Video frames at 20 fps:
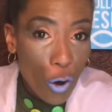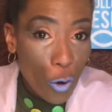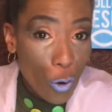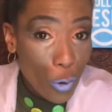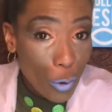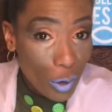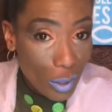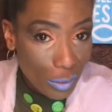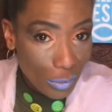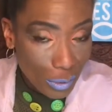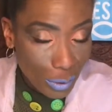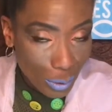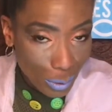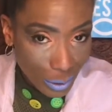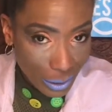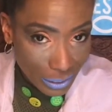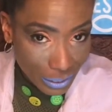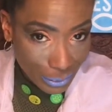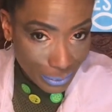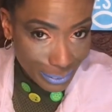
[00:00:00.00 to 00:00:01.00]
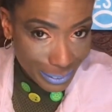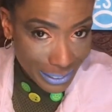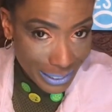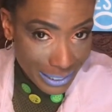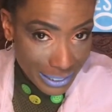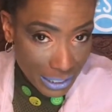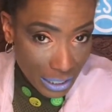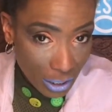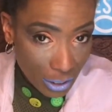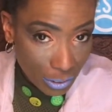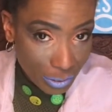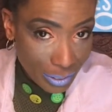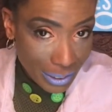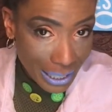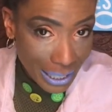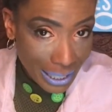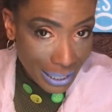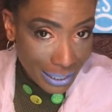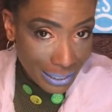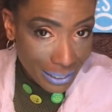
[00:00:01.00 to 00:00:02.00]
or if you are using
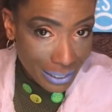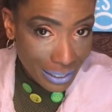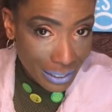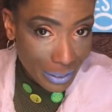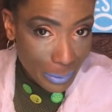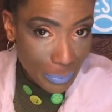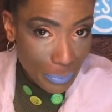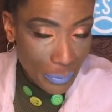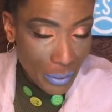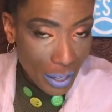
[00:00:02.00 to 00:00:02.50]
self-tanner